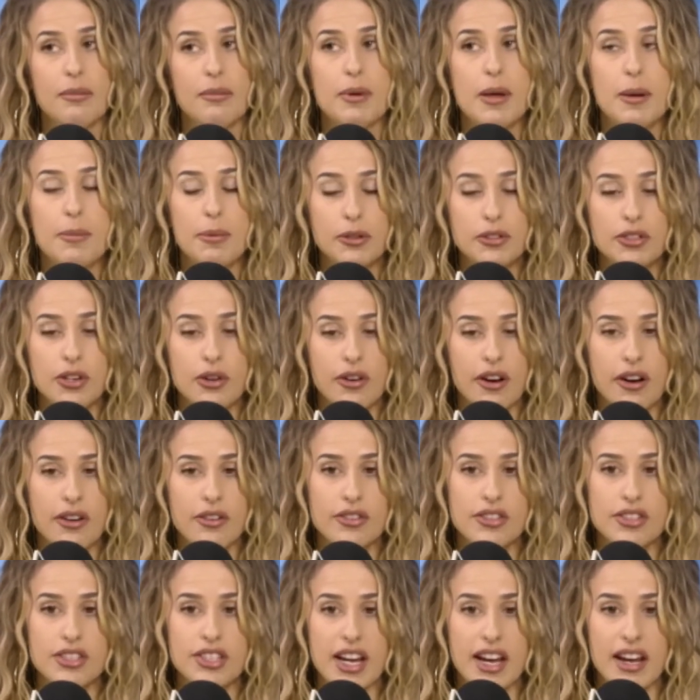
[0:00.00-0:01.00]
People don't
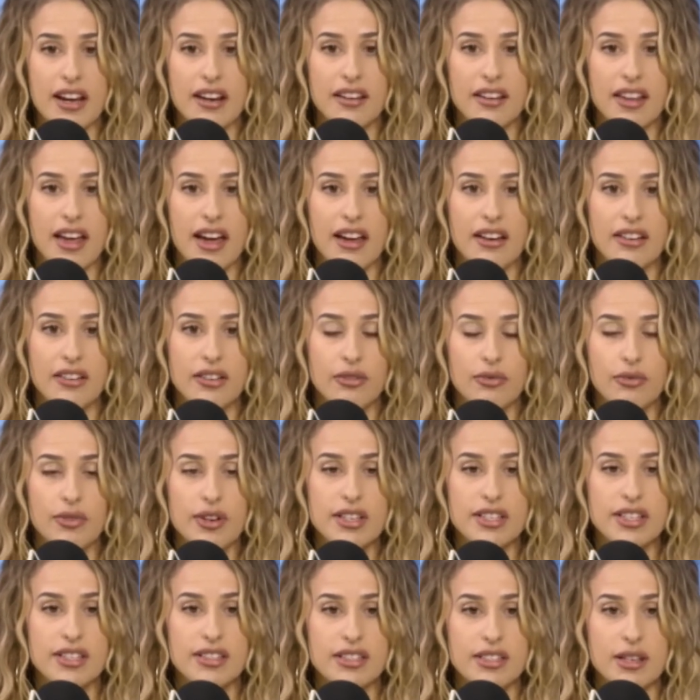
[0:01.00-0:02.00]
understand that the
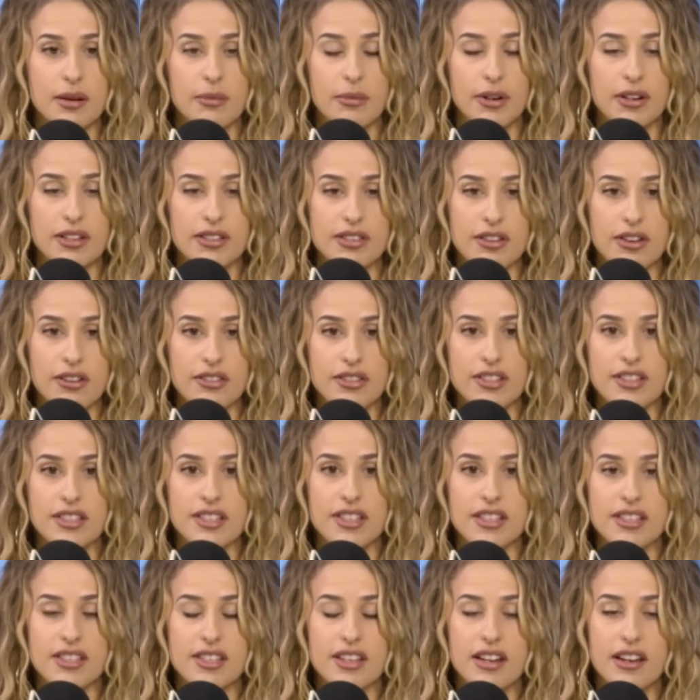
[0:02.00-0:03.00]
reason someone is
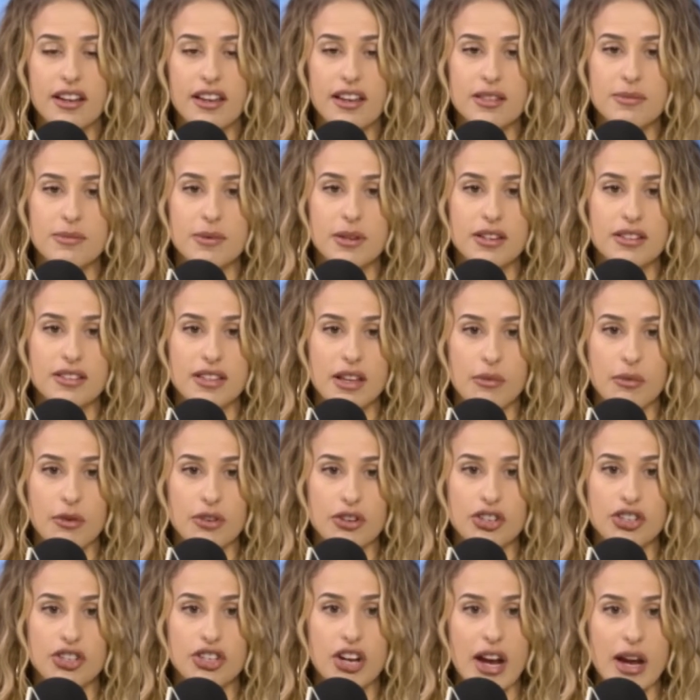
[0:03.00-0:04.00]
narcissistic is because they were
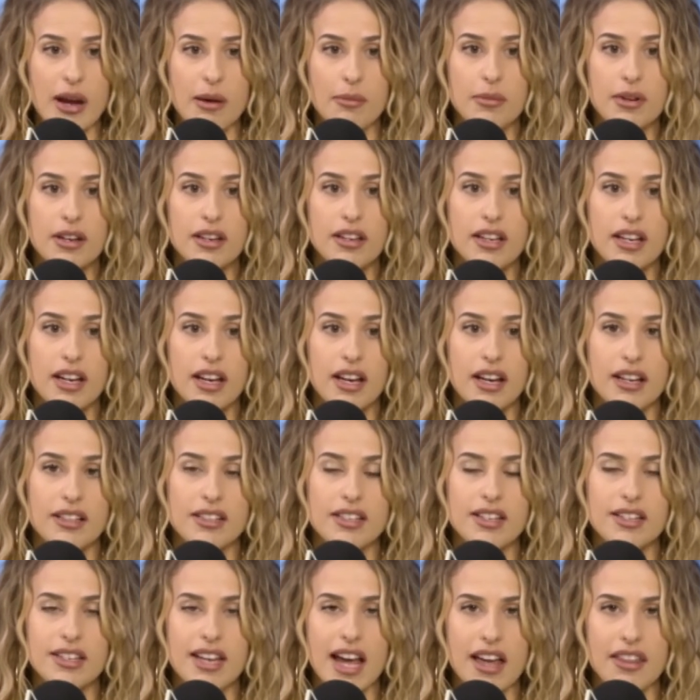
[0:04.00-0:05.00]
shamed
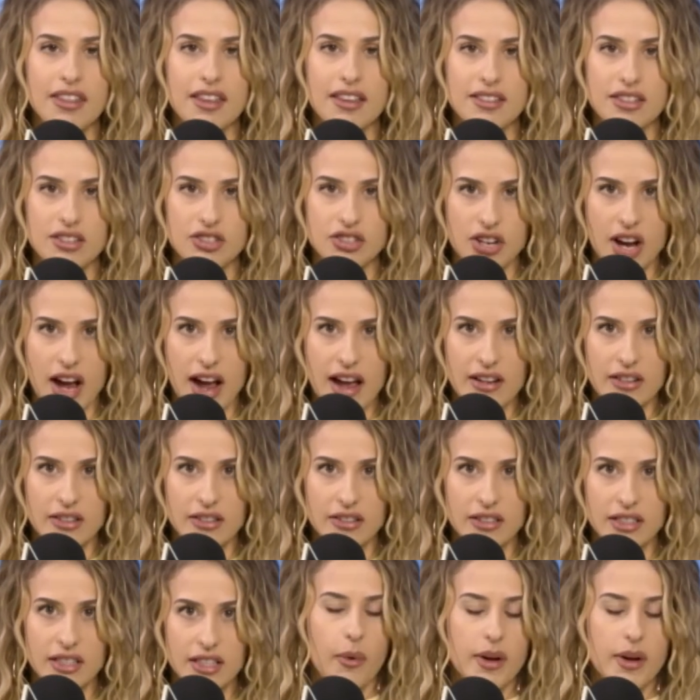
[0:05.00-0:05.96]
to death as a child.